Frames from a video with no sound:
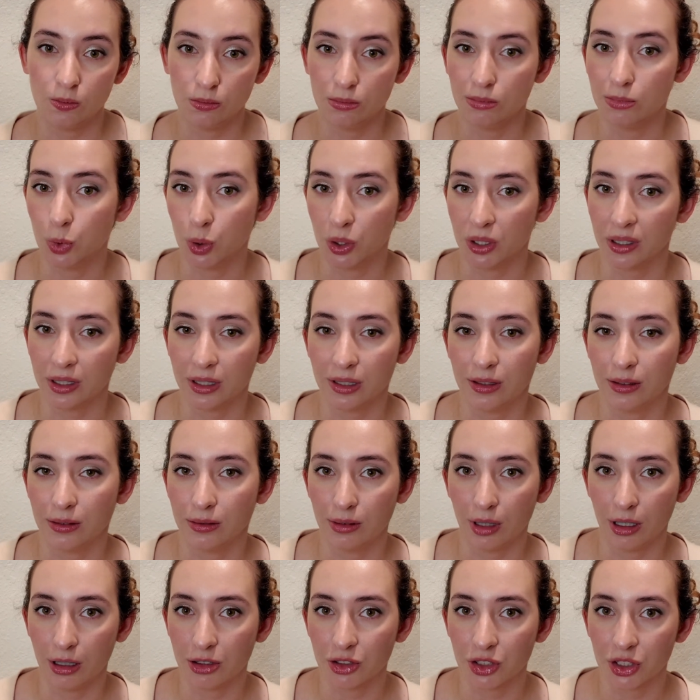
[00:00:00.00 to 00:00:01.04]
more than
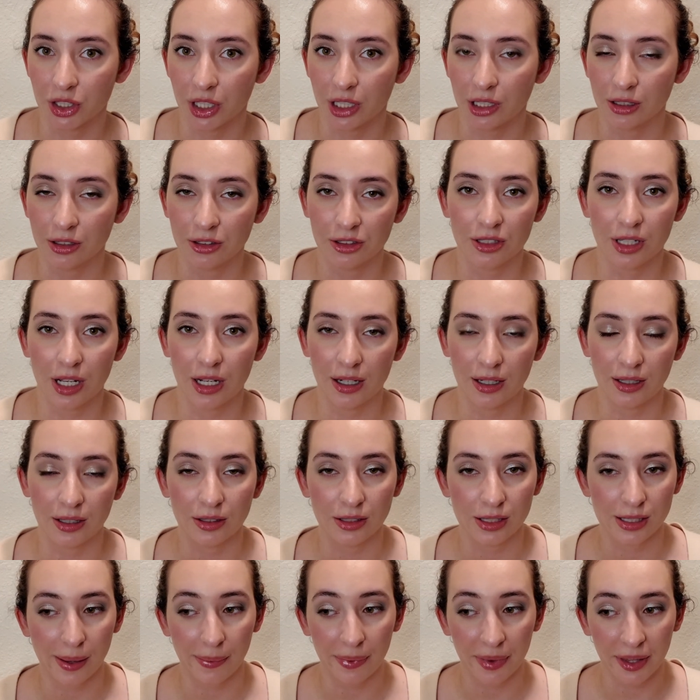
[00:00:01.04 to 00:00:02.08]
$100
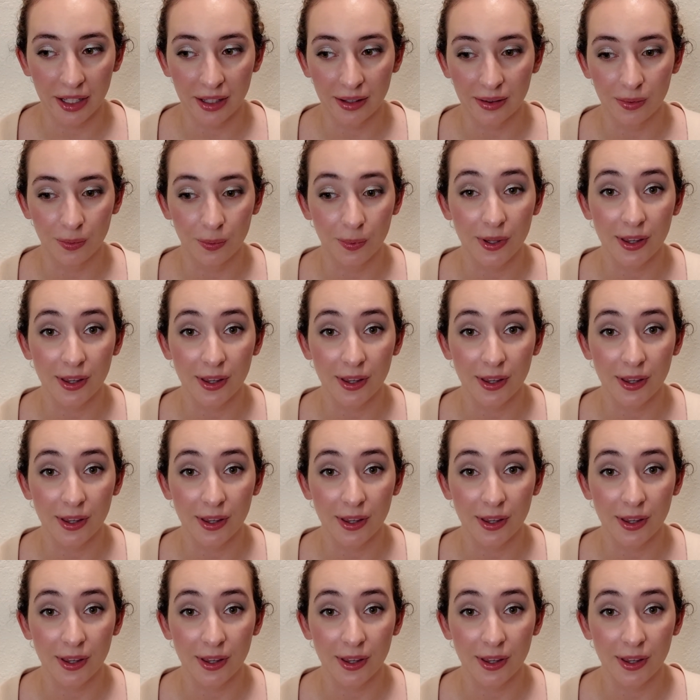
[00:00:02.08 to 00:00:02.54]
on something